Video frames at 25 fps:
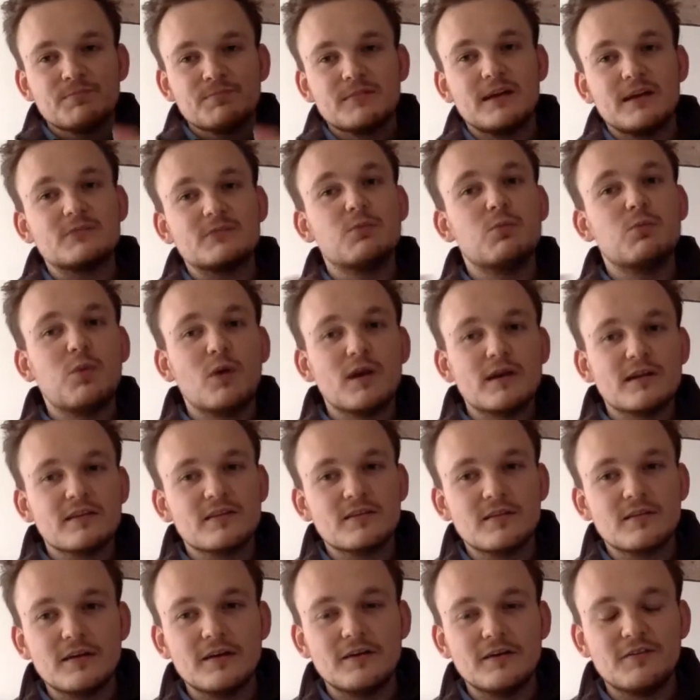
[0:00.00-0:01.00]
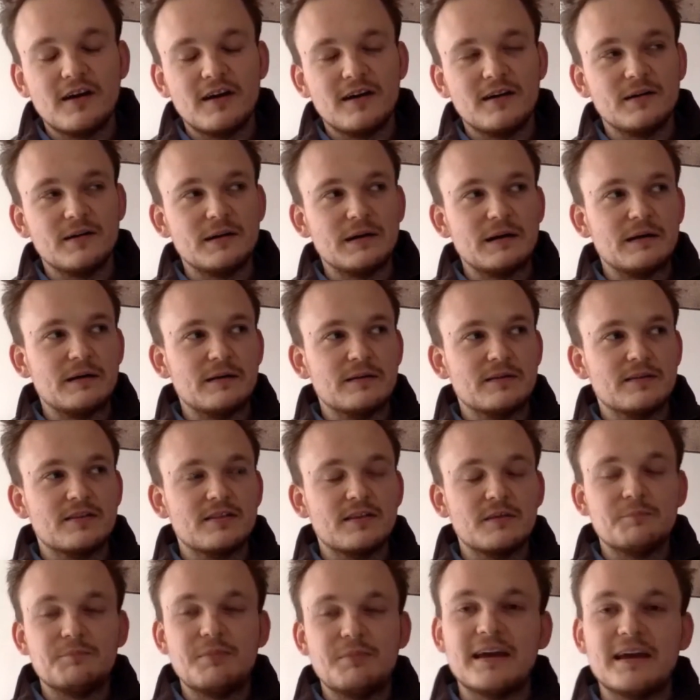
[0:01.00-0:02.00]
That's one of the
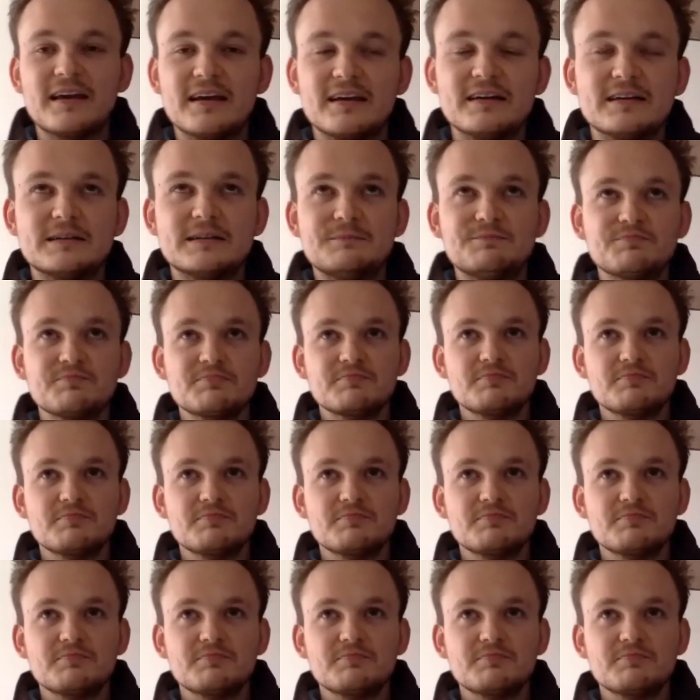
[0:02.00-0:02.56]
bigger